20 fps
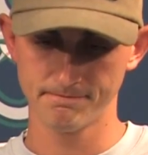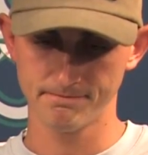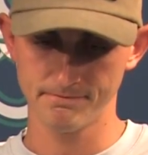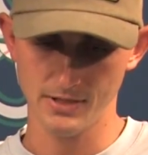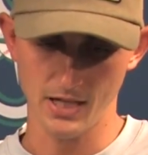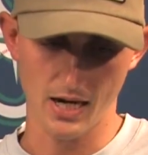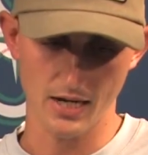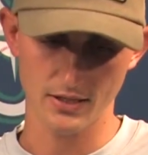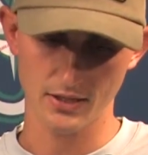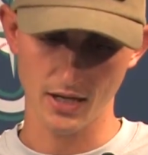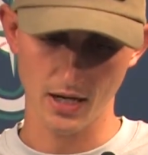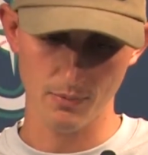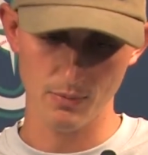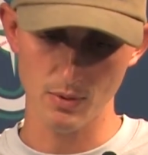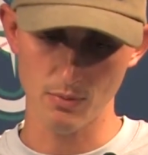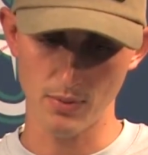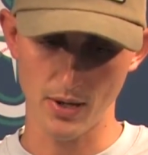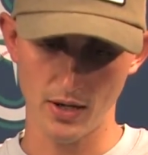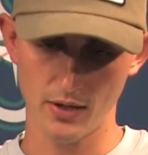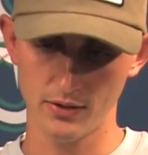yeah, I just got to be
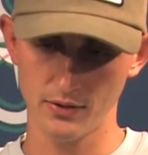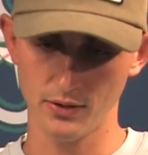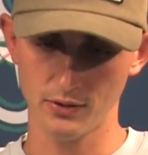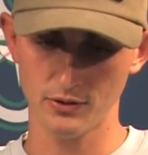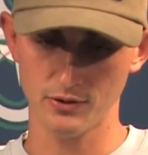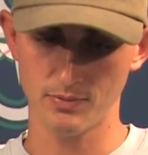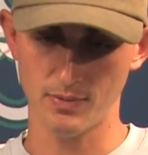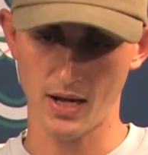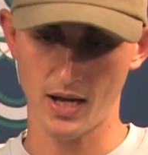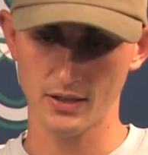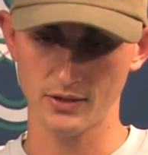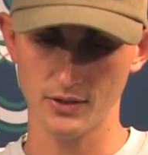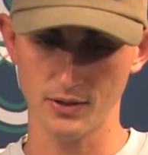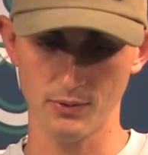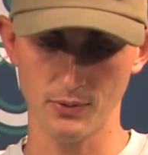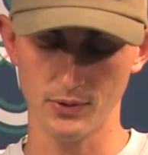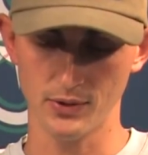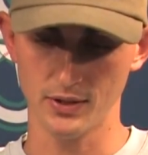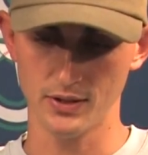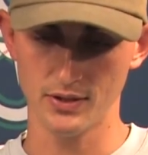better in those spots. I
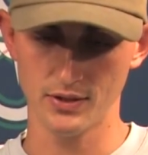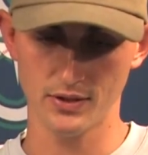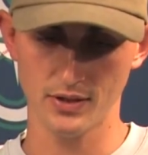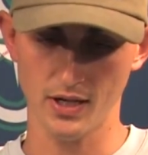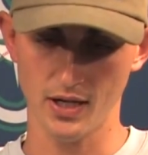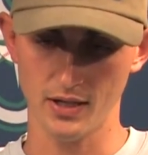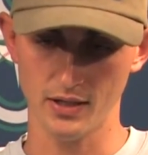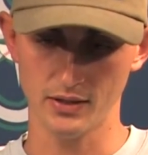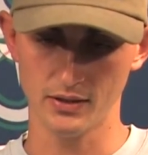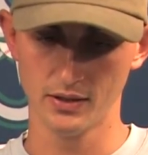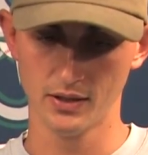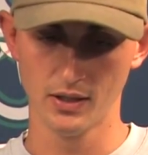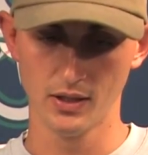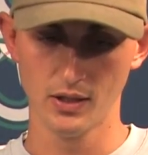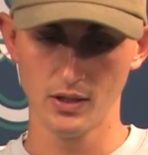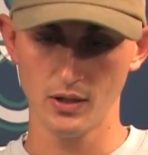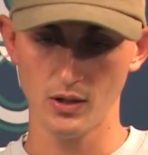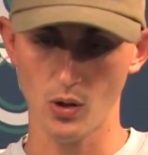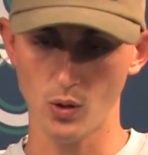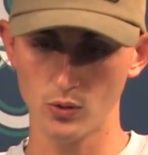really just got to
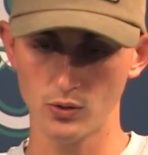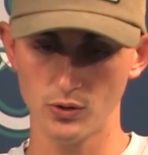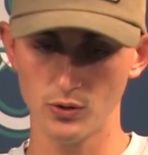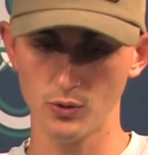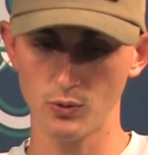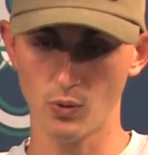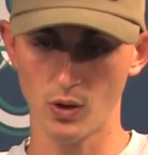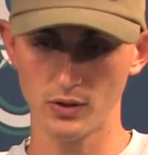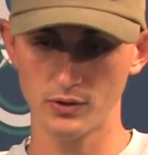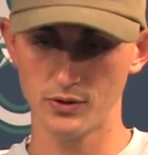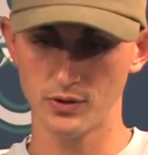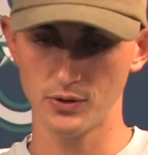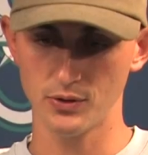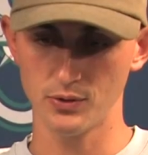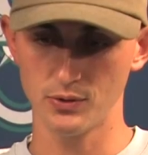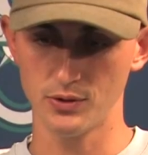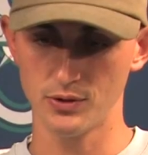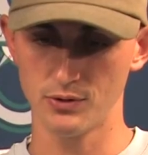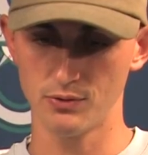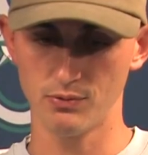0-2,
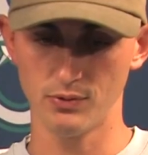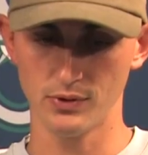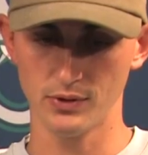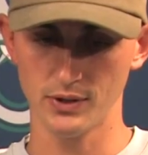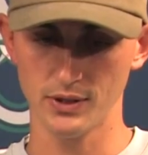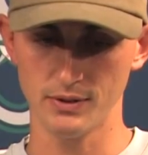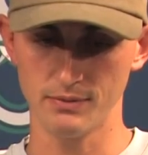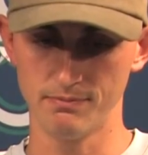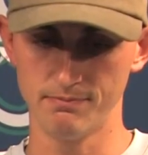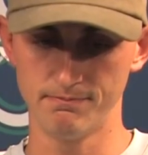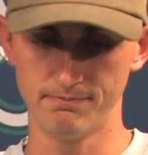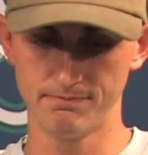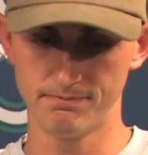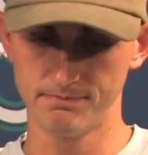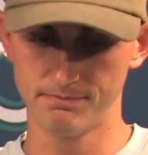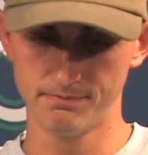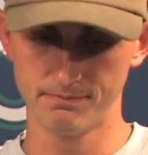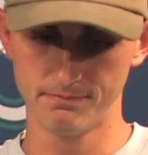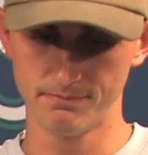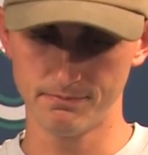1-2, just really,
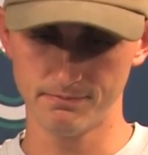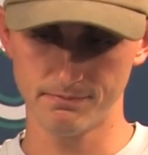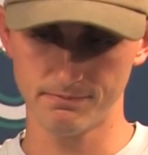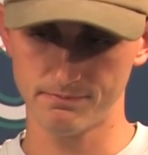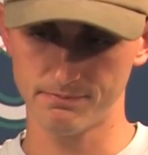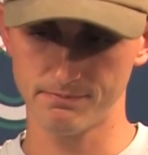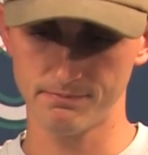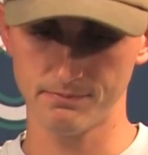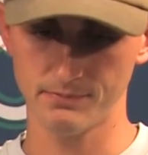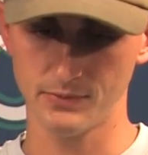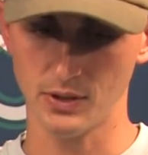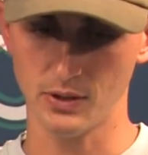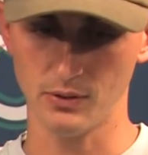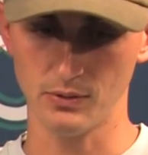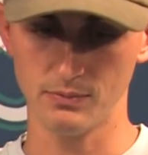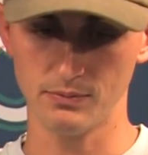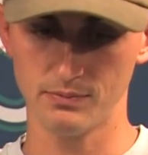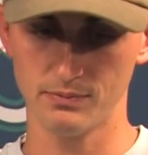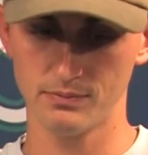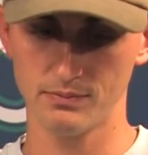you
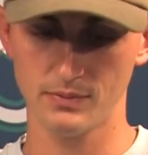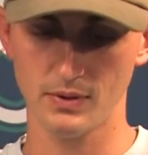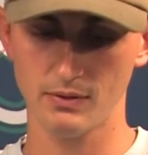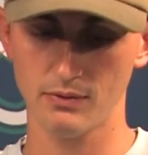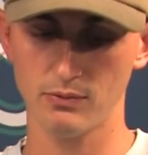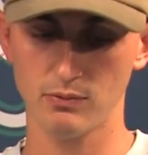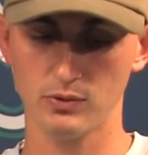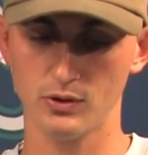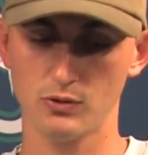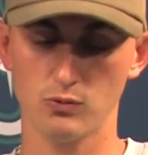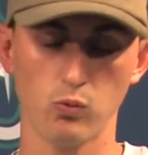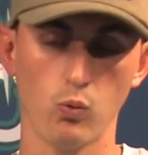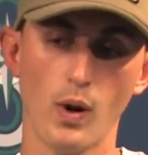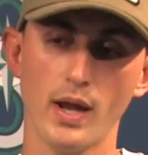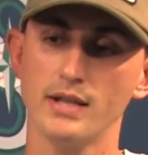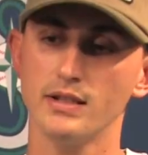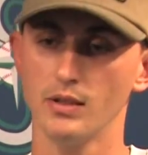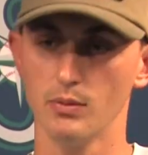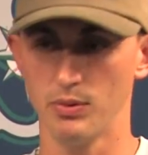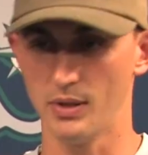know, just
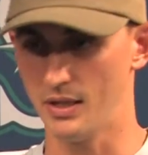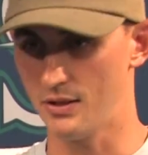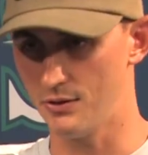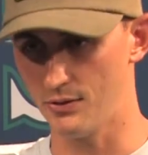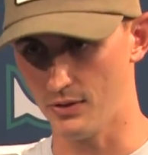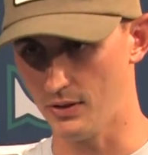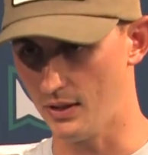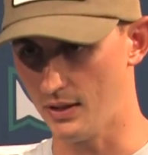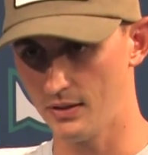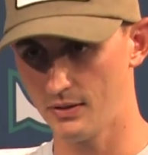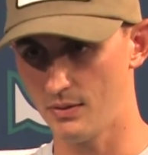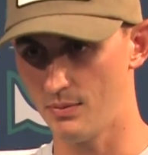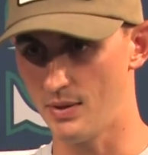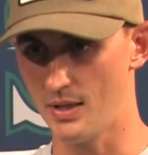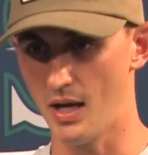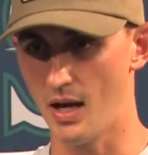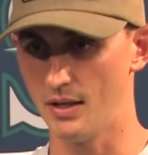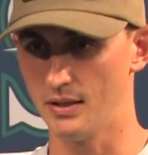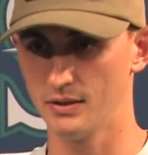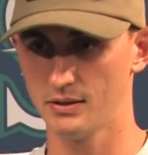waste a pitch, really, to be
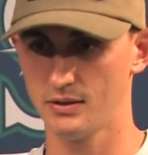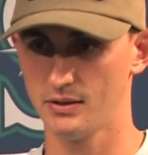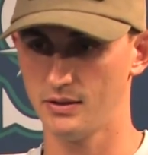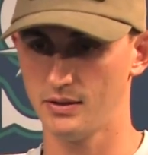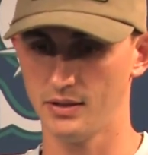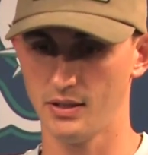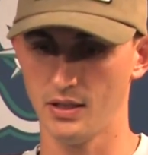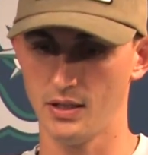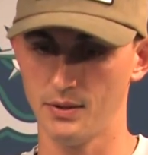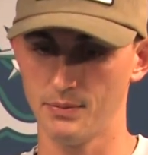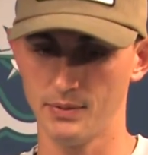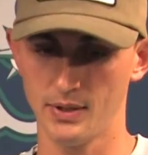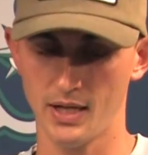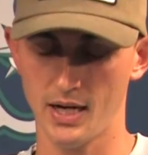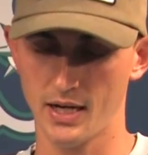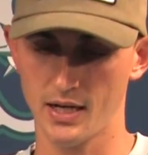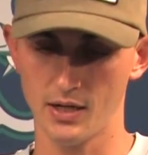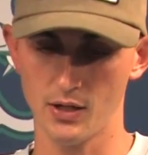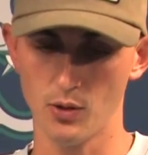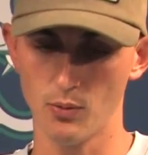honest. Then
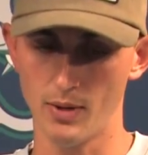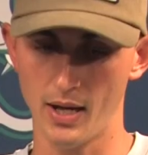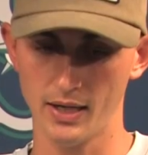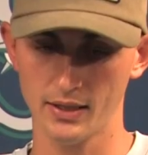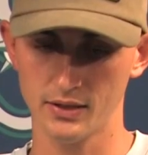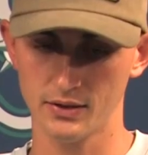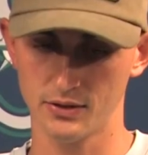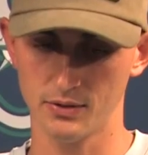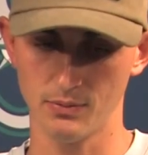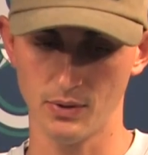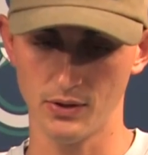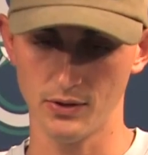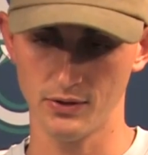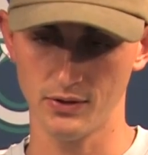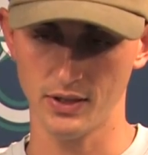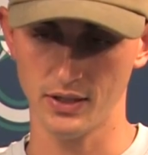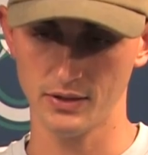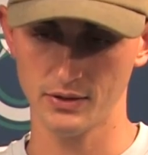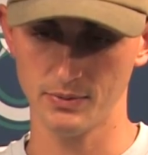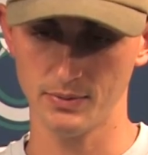I can go back to some other
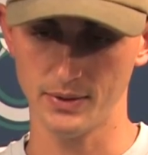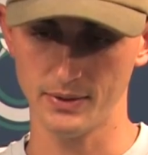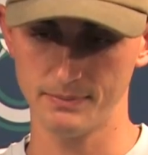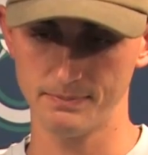things. But